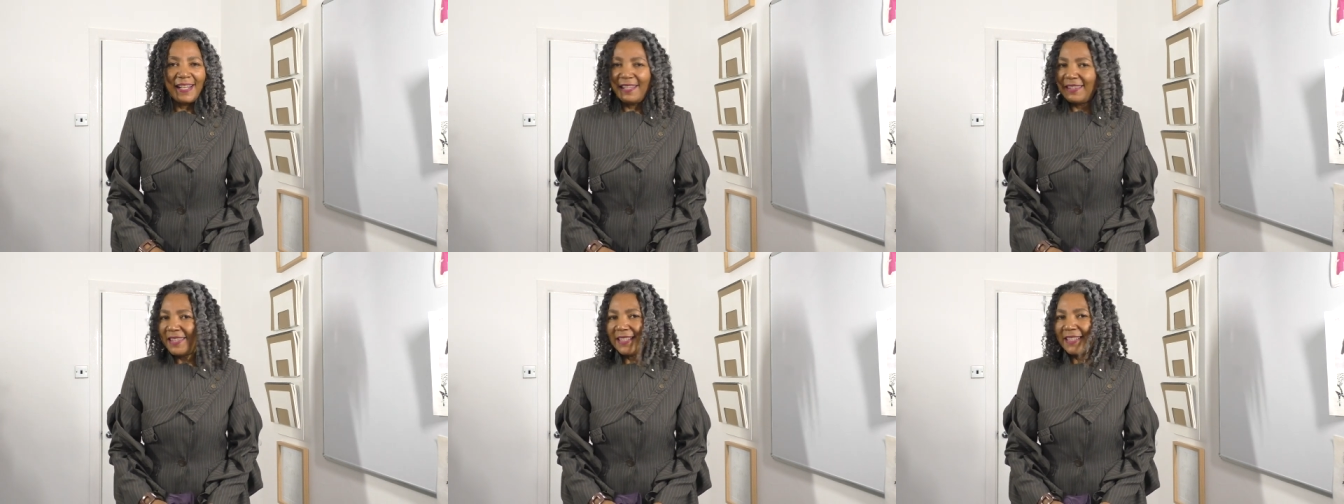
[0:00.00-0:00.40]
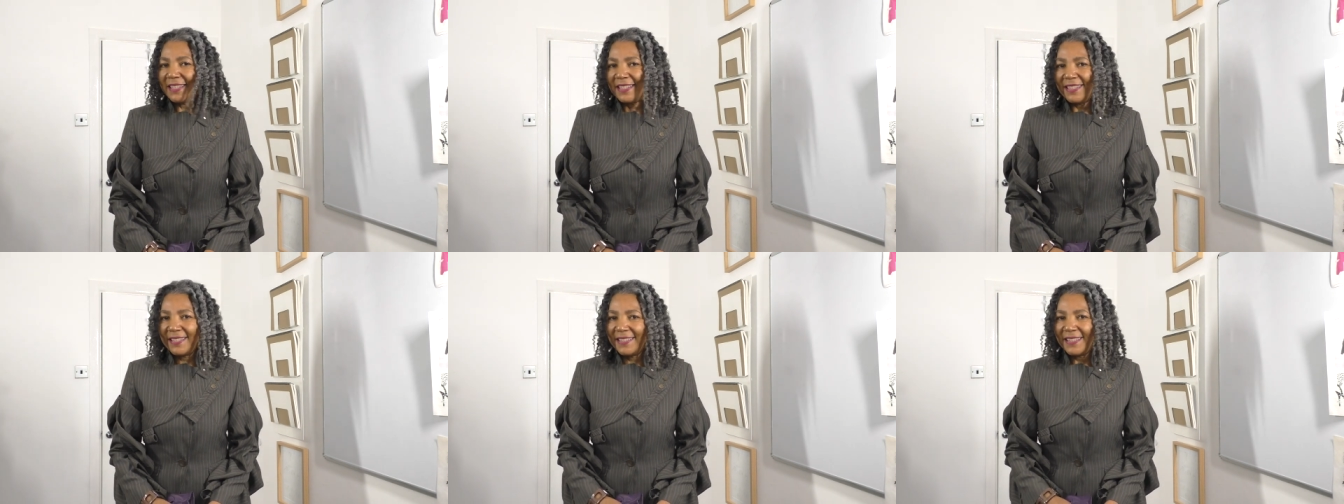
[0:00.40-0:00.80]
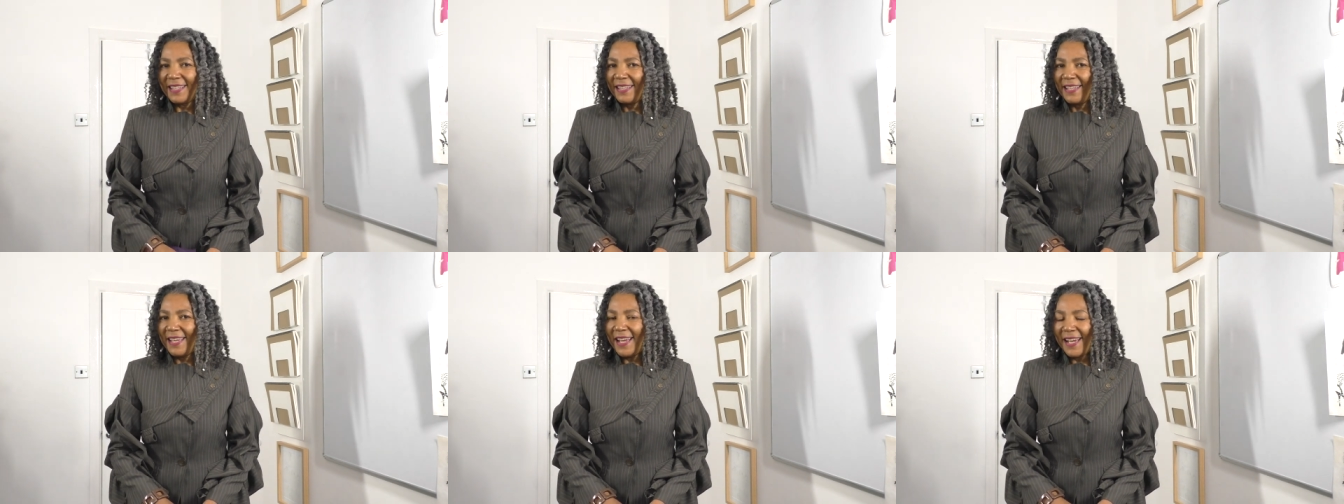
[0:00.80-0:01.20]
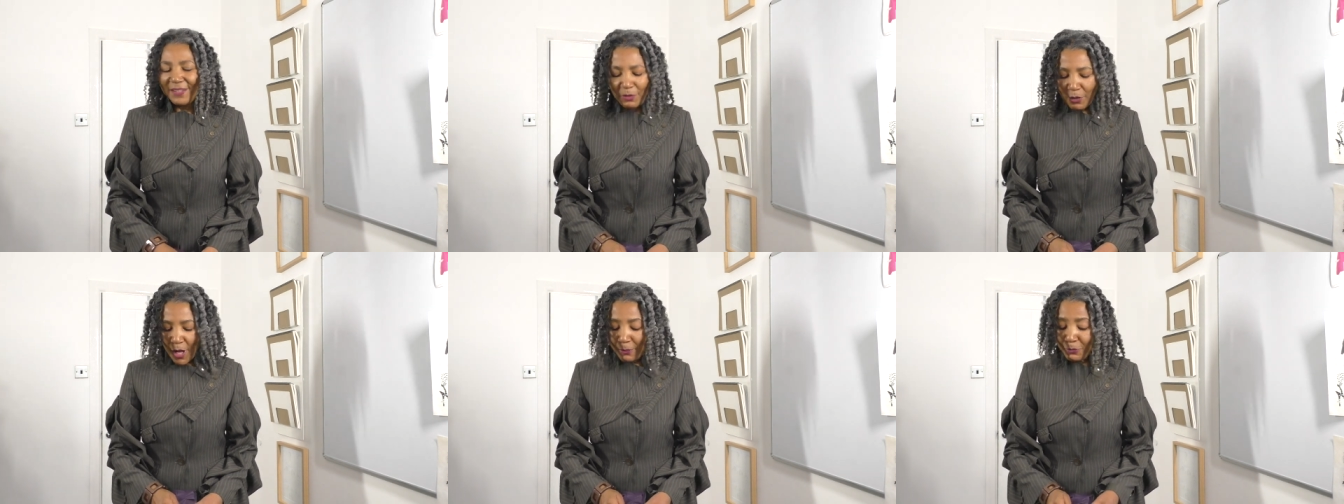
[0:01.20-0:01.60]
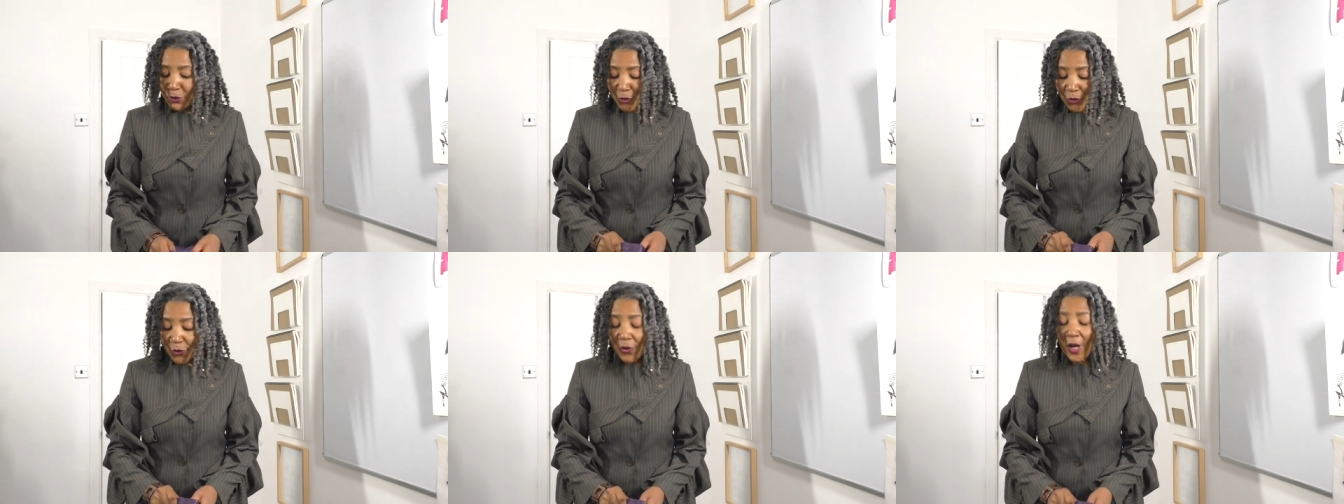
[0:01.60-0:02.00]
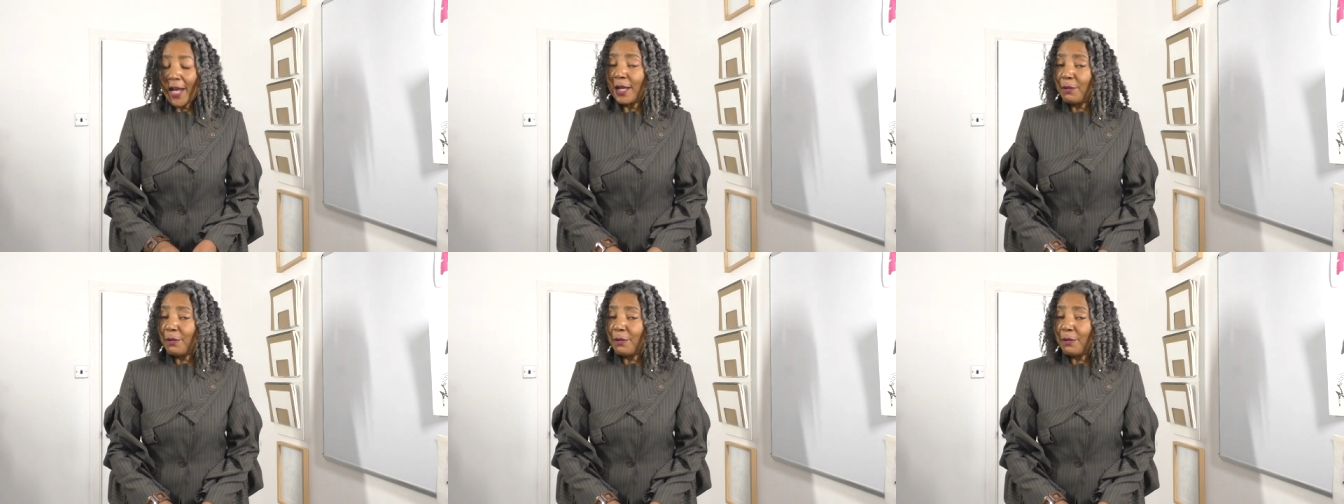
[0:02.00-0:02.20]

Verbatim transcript: I think I'm not I'm sure I